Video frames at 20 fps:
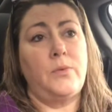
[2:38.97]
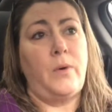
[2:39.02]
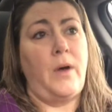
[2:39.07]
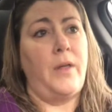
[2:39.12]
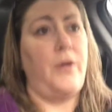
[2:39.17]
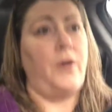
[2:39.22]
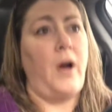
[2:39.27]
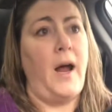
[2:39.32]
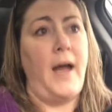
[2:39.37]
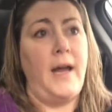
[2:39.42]

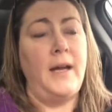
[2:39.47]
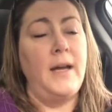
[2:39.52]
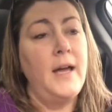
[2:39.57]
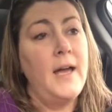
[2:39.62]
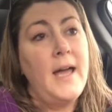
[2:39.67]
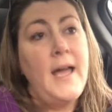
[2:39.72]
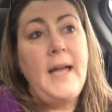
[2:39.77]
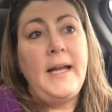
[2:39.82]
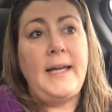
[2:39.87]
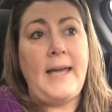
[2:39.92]
Whether I
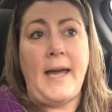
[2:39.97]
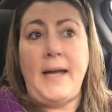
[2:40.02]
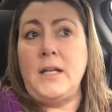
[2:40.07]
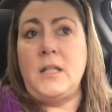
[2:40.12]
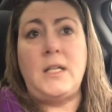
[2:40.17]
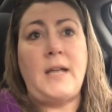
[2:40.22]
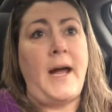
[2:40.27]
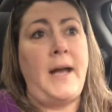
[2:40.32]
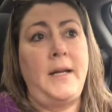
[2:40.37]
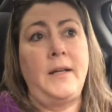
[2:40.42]
gain a
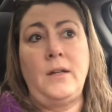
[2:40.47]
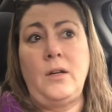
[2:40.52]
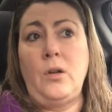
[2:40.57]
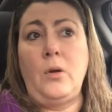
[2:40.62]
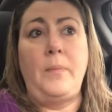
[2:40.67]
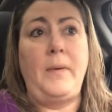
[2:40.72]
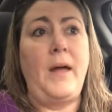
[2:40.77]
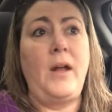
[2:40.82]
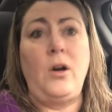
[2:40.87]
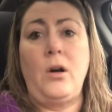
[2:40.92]
tiny little
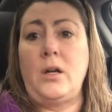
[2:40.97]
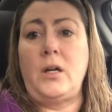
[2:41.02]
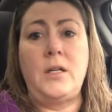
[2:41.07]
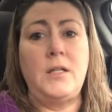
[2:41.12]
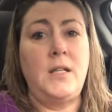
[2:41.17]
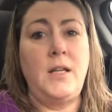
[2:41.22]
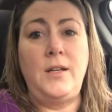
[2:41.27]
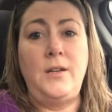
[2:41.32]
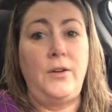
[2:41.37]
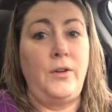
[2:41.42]
bit or
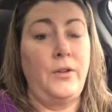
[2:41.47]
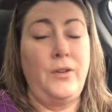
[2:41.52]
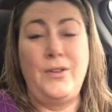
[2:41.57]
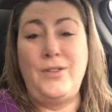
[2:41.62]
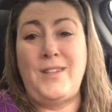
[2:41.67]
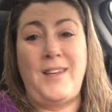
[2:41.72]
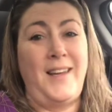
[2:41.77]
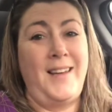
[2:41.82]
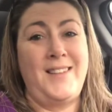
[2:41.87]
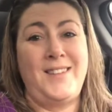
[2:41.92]
continue to
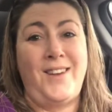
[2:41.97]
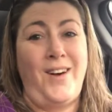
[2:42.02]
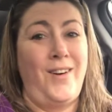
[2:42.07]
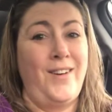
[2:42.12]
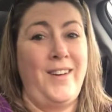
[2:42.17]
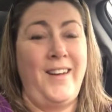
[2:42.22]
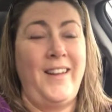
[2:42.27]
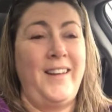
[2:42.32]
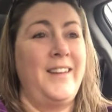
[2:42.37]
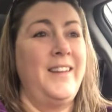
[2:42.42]
losing, it's all
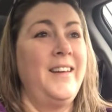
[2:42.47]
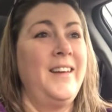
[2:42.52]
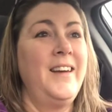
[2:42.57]
good.